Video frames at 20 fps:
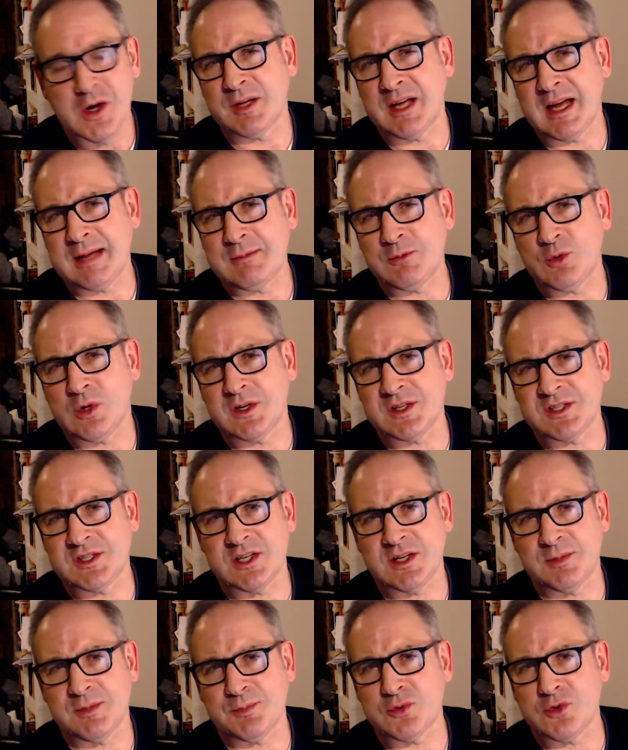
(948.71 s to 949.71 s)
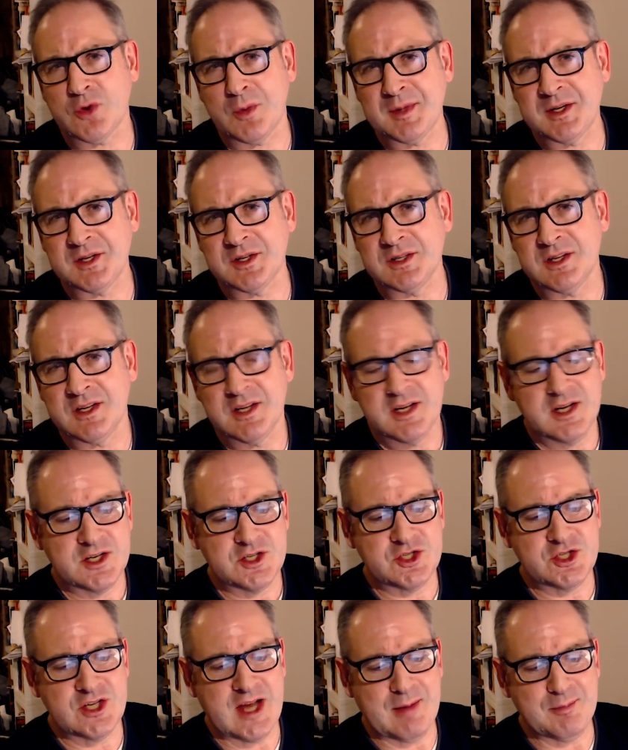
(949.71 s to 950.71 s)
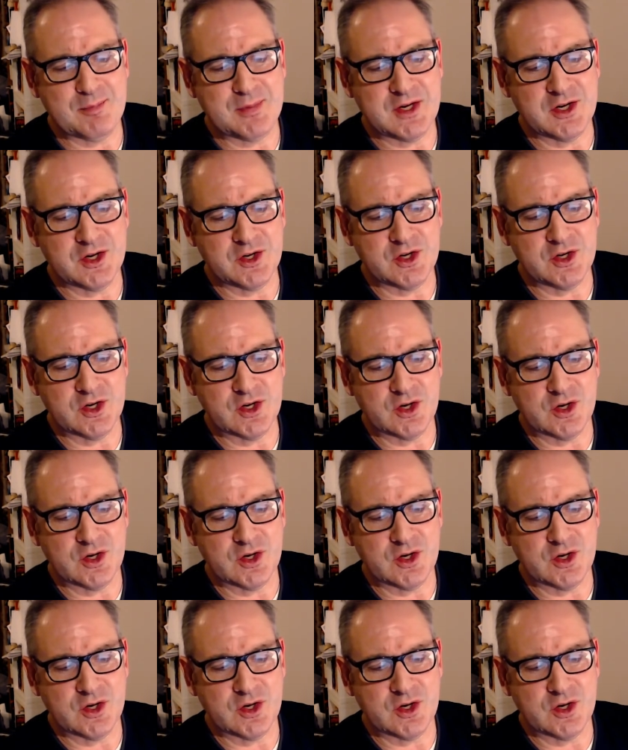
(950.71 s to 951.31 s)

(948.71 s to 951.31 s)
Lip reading: He became quite a prominent champion